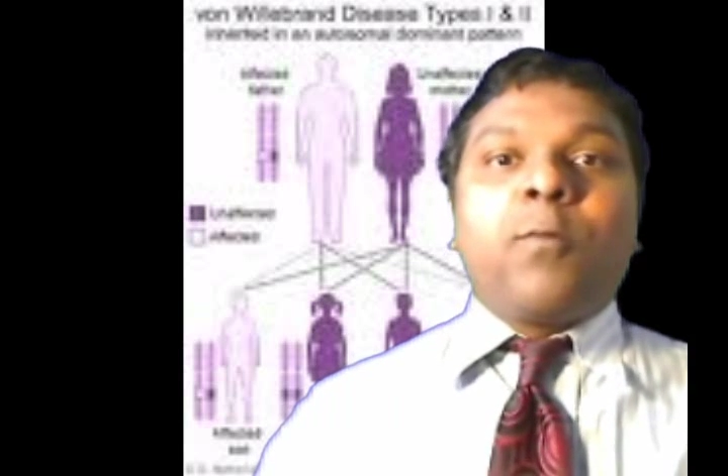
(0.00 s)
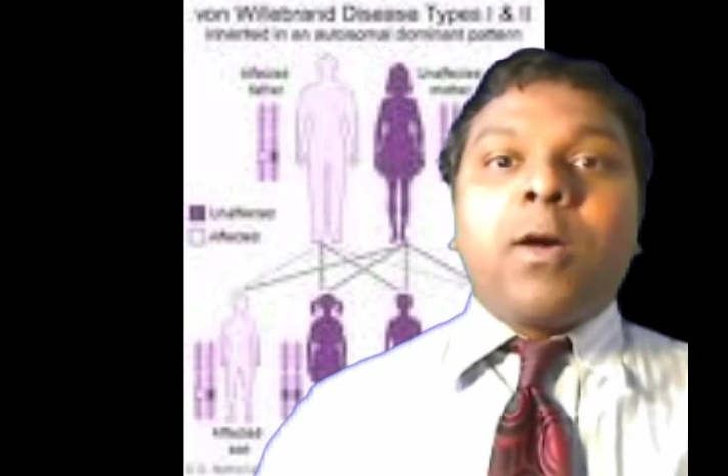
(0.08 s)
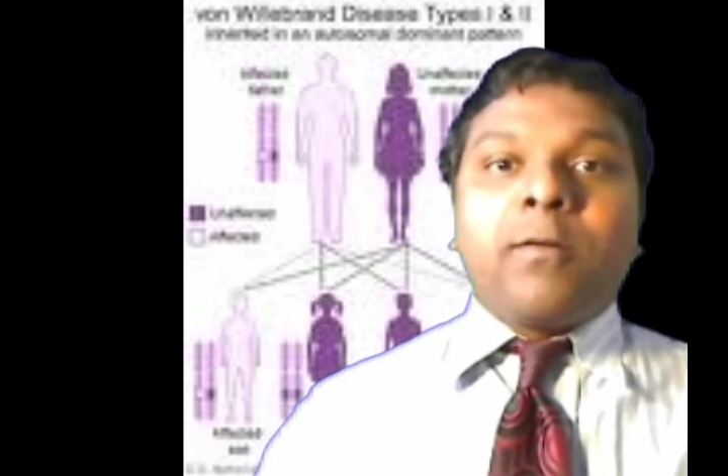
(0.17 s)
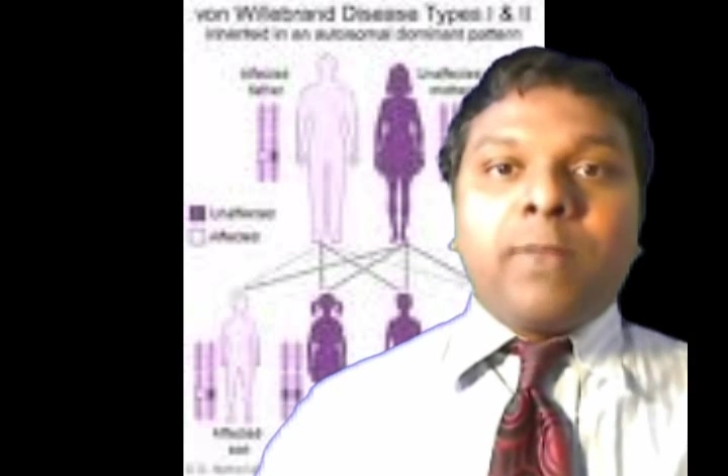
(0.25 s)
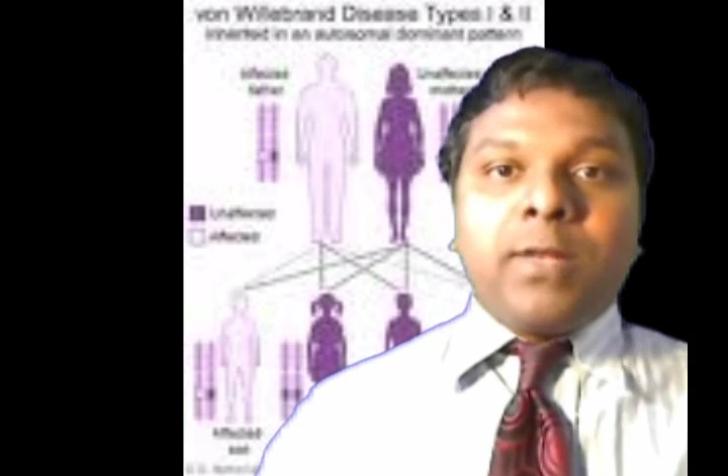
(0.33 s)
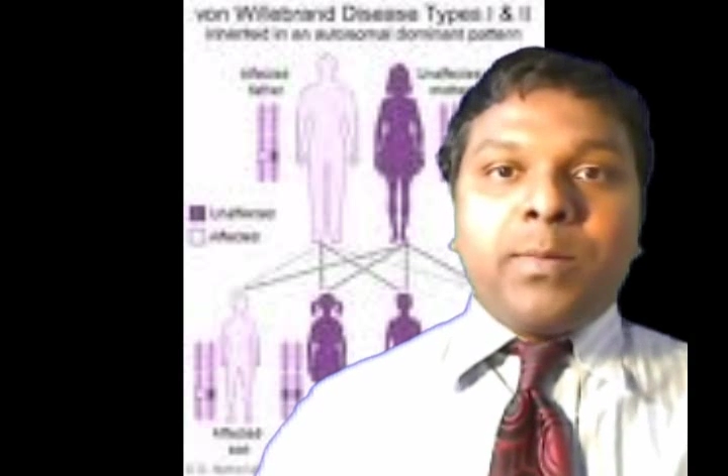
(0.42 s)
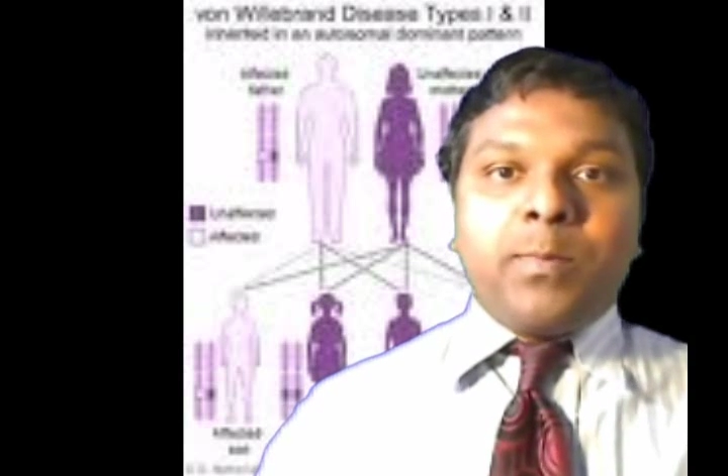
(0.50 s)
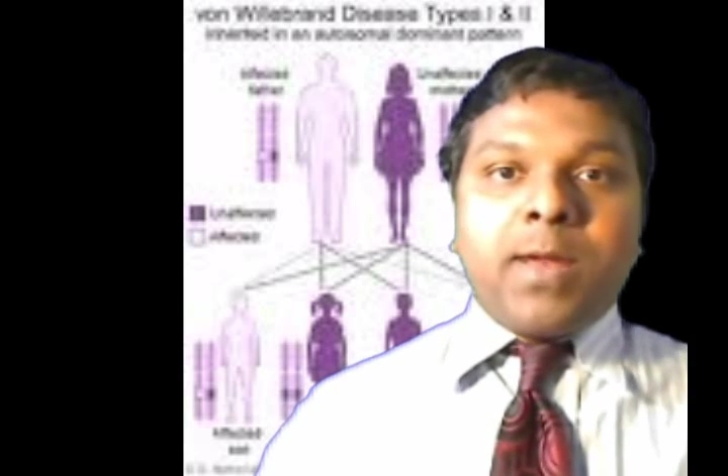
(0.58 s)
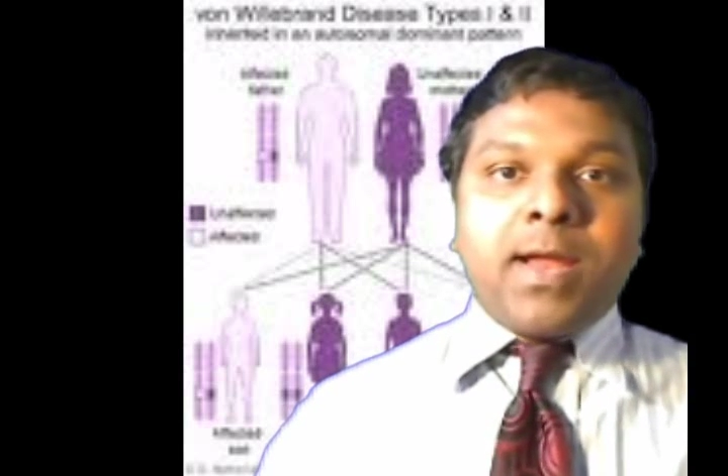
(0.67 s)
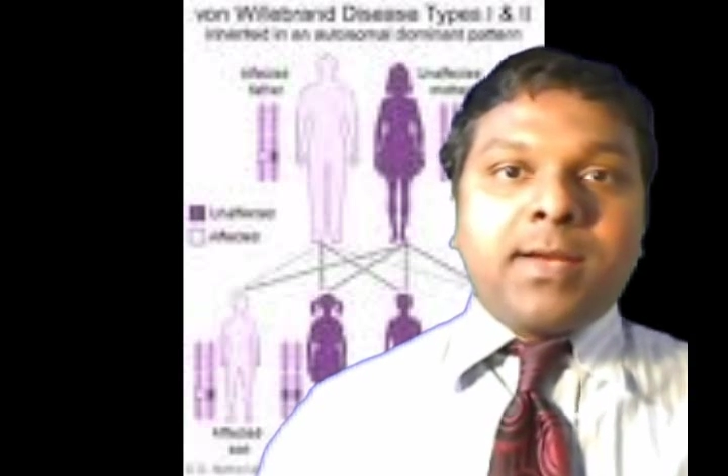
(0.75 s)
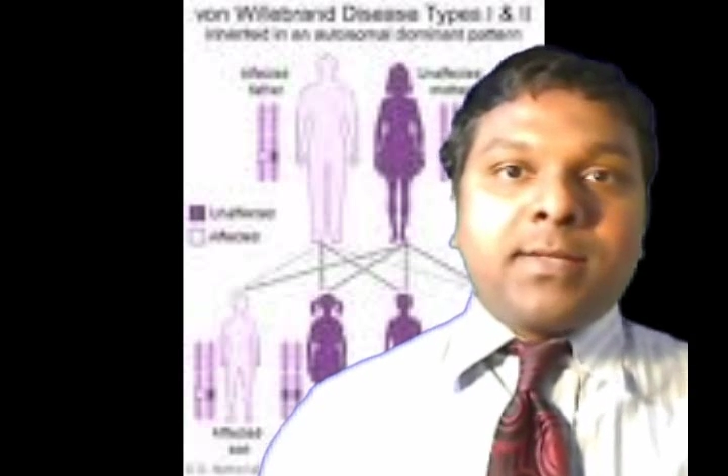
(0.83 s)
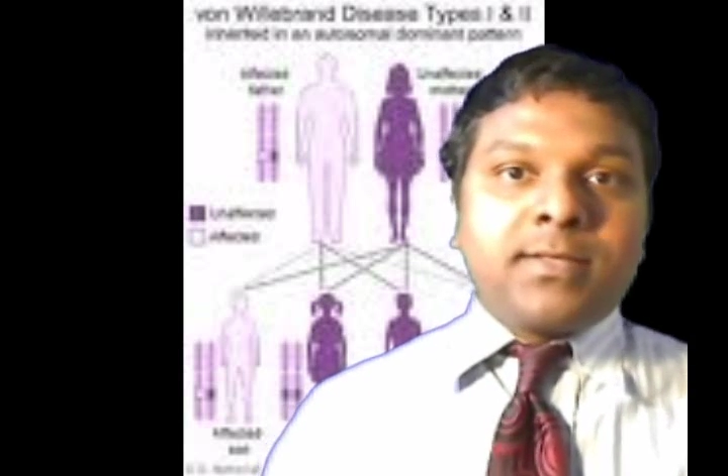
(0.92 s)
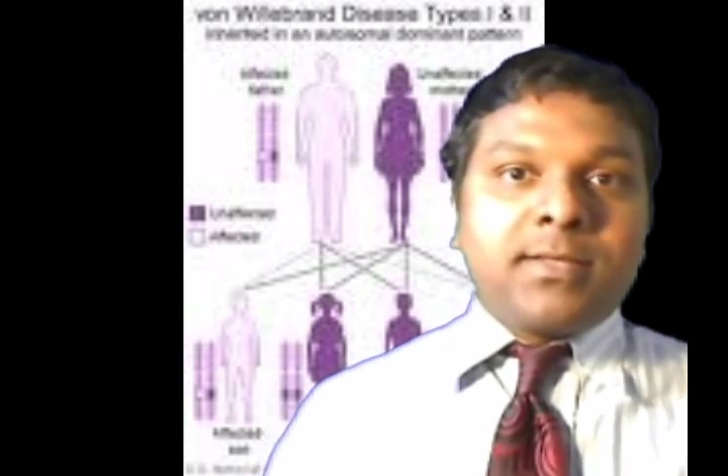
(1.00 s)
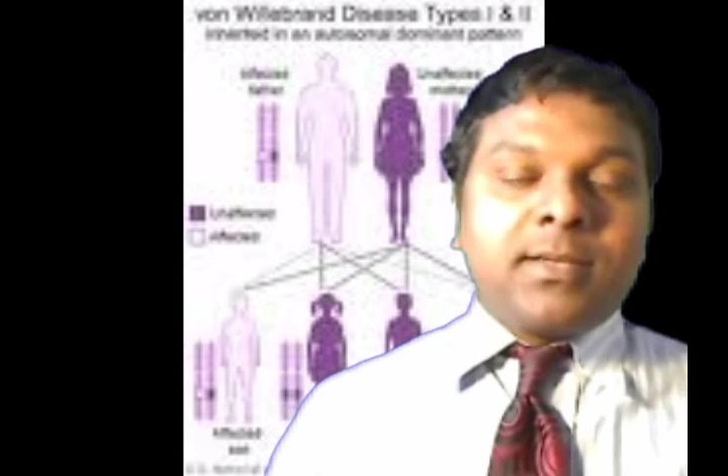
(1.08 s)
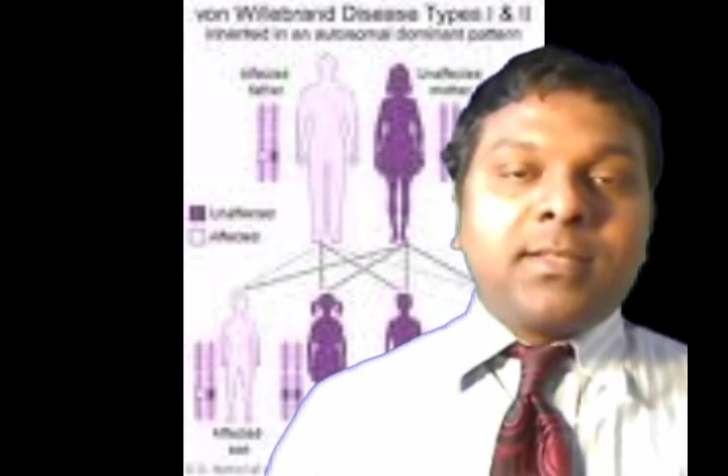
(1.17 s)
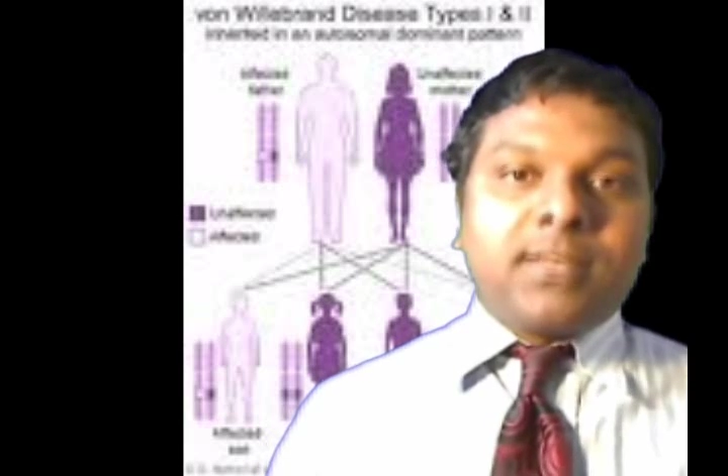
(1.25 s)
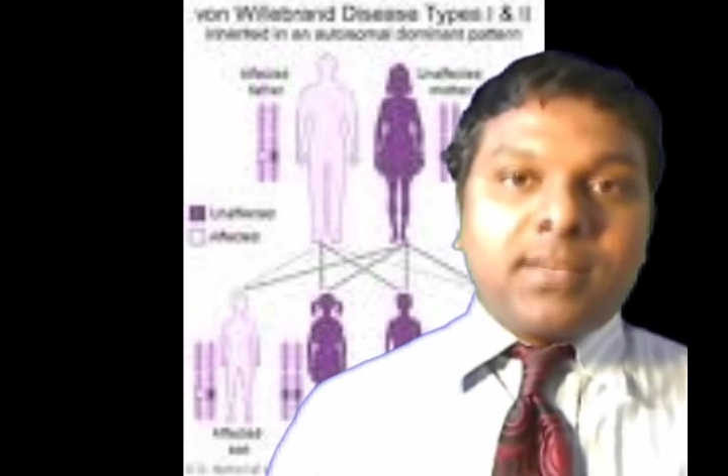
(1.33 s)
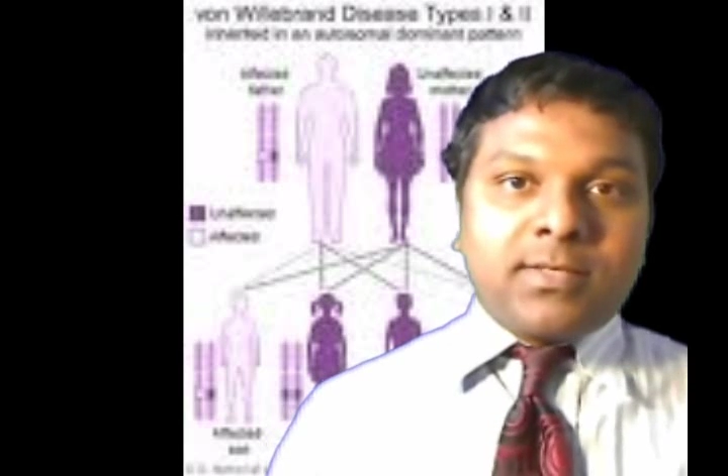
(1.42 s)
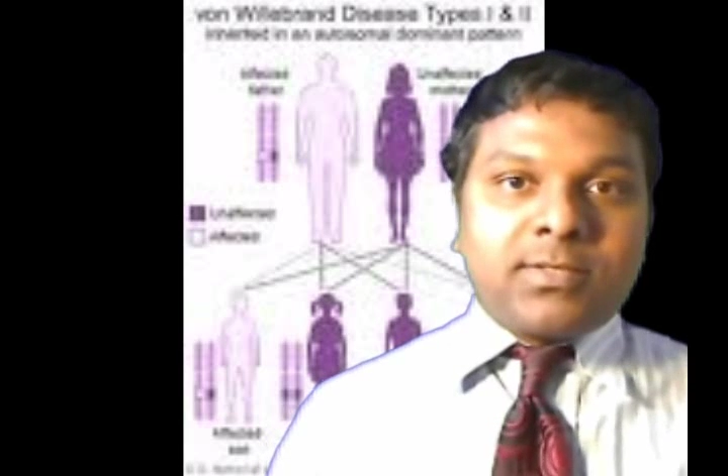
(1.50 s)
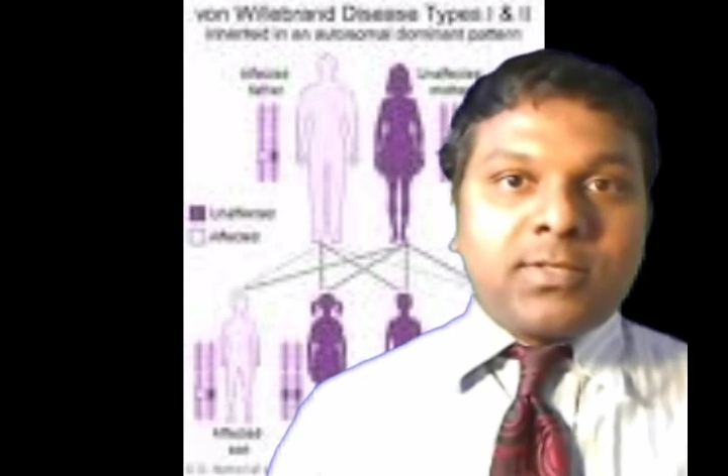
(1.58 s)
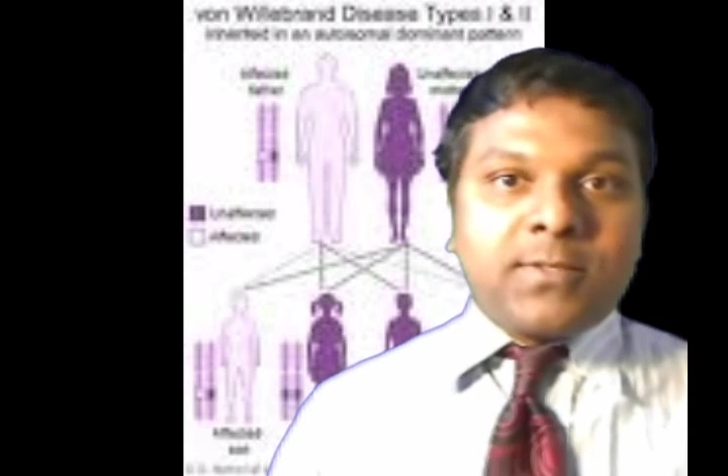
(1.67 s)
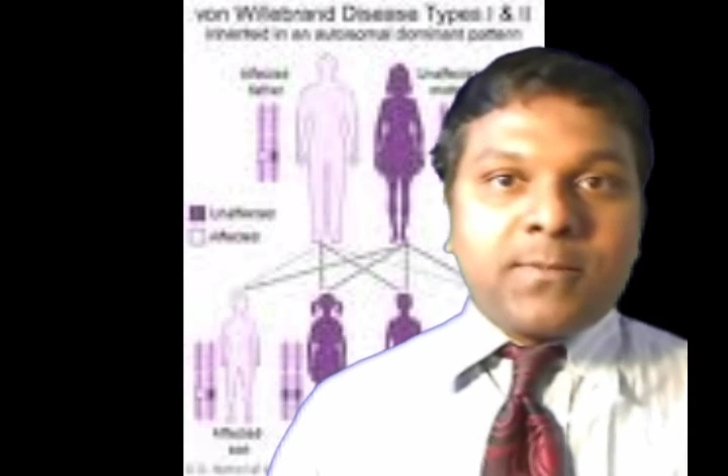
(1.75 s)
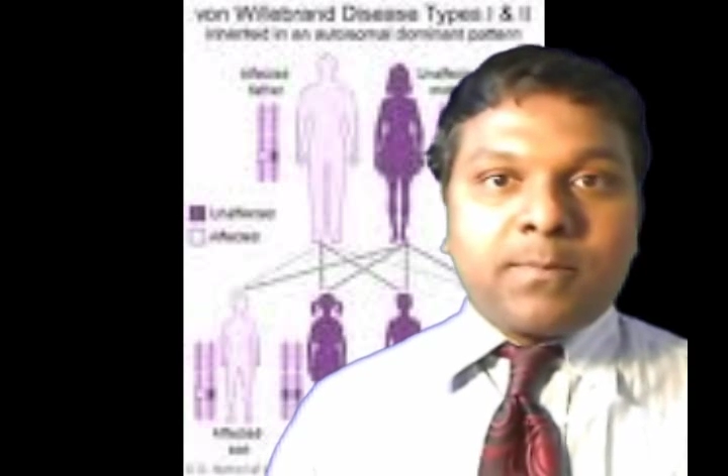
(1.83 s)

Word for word: von Willebrand's disease.